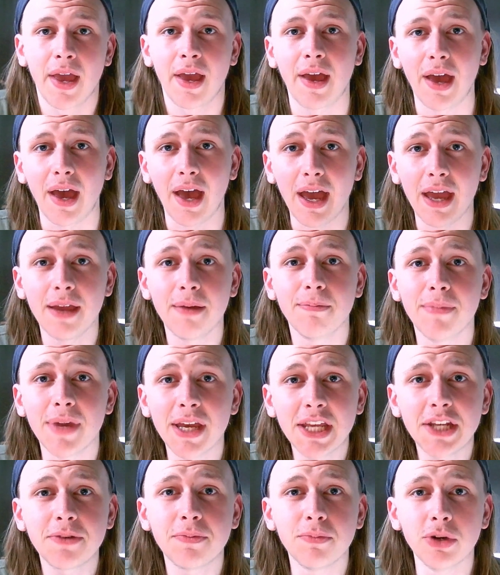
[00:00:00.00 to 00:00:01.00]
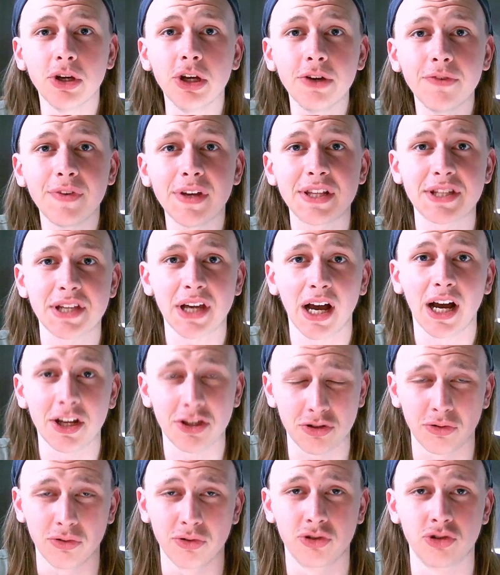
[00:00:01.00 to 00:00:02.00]
A mid-movie
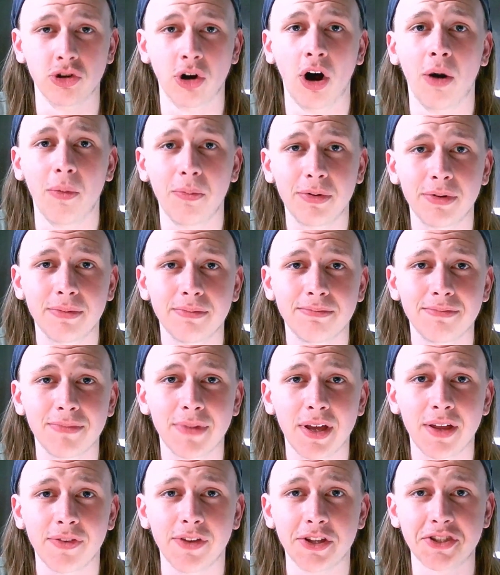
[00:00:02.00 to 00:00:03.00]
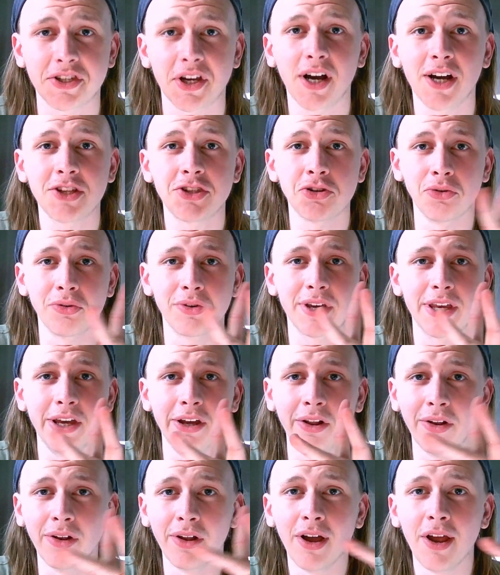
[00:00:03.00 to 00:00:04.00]
title drop. The title
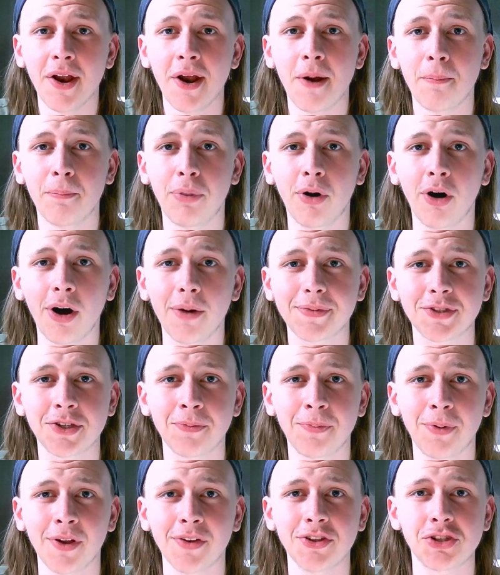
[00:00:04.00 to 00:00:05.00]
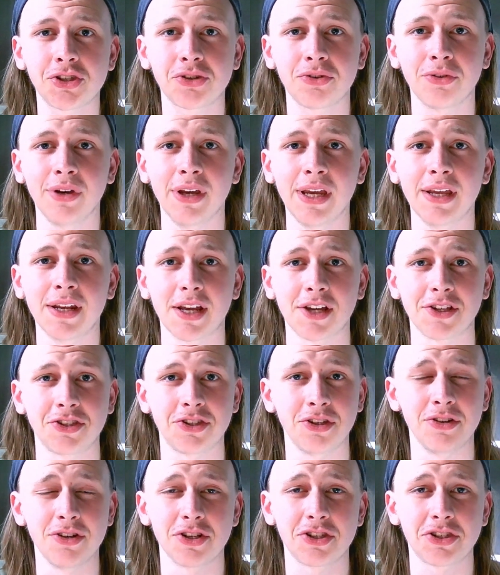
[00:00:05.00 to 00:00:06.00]
Kill pops up on the screen as
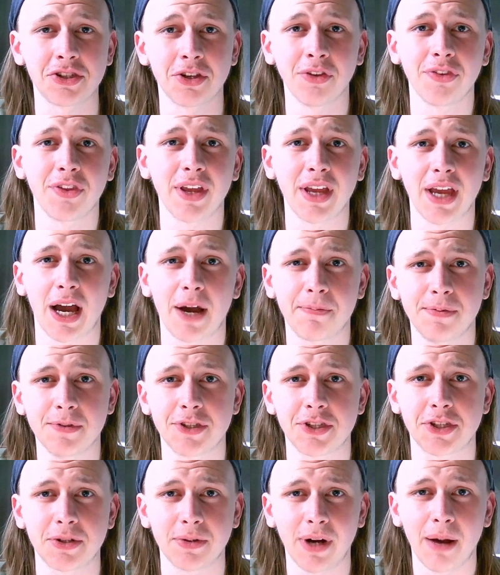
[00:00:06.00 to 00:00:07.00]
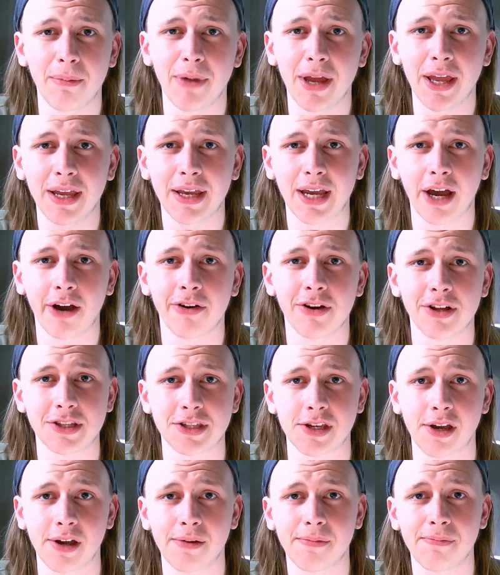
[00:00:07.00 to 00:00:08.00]
soon as something happens to our main
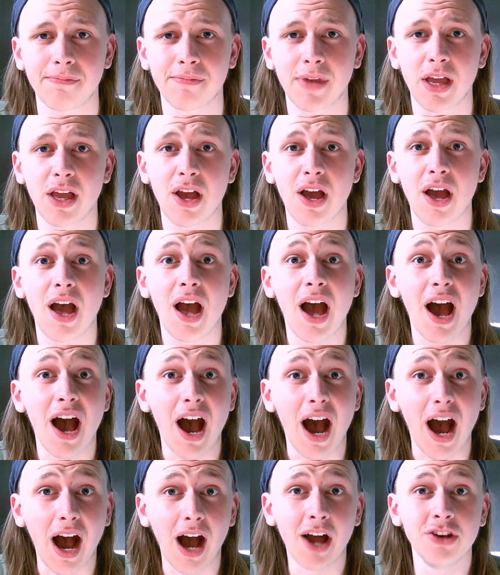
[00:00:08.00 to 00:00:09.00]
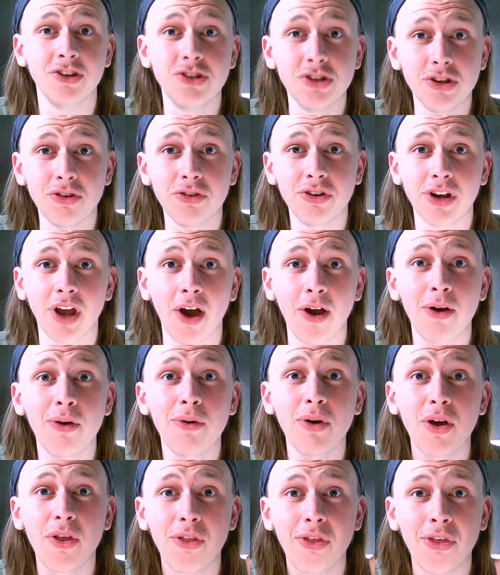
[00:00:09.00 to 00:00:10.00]
character. And you
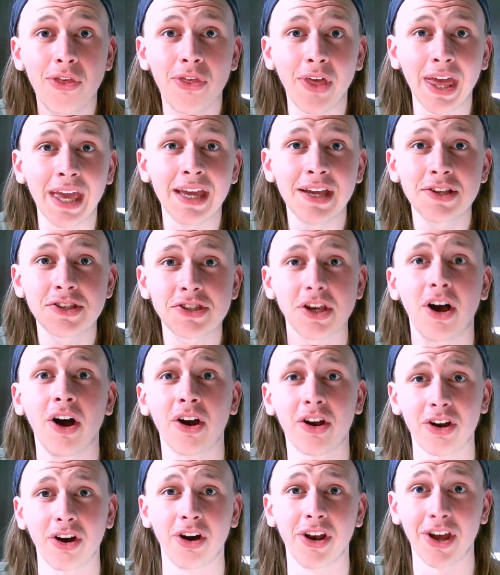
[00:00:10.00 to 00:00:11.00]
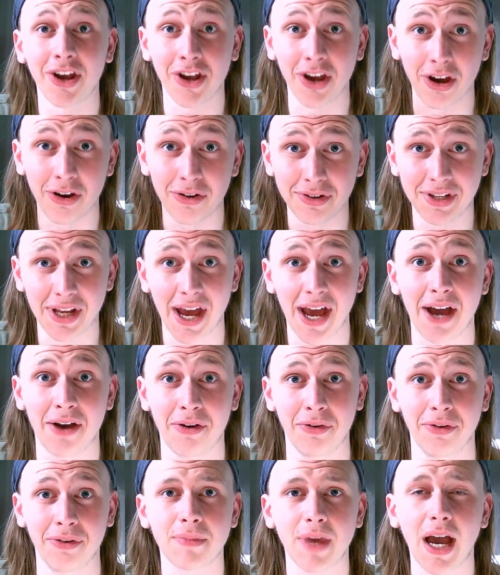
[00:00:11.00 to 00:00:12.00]
know things are gonna go
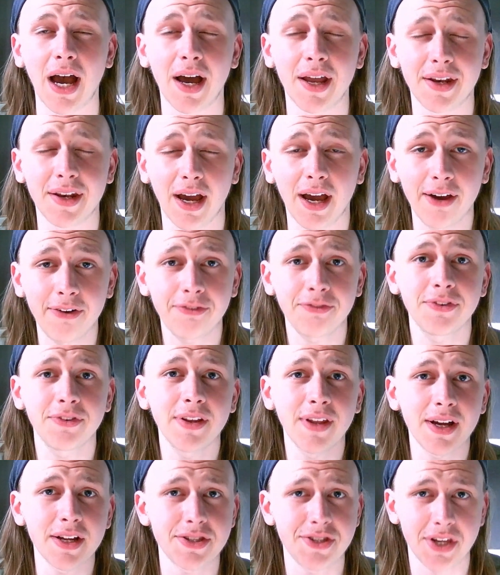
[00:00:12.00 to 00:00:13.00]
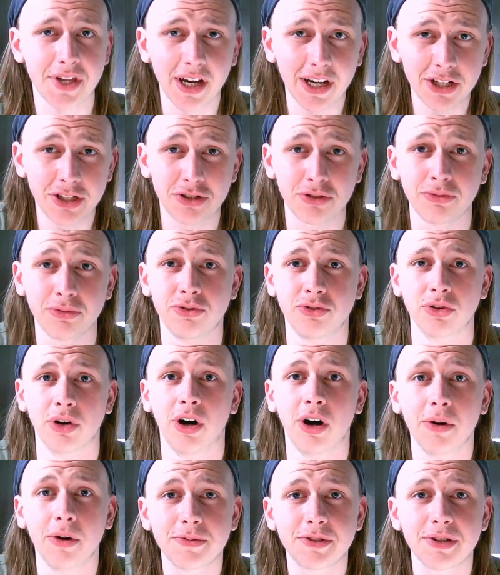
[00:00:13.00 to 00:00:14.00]
down. And after that title
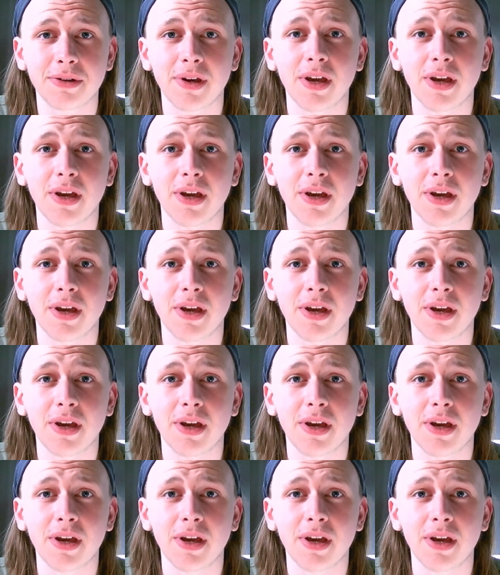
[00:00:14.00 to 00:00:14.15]
dropped,